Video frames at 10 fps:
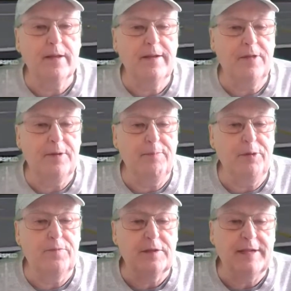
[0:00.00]
Another
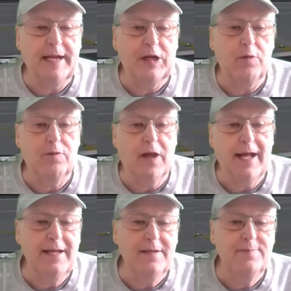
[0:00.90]
beautiful day to go
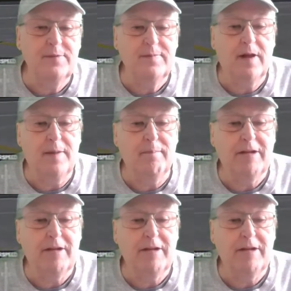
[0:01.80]
flying on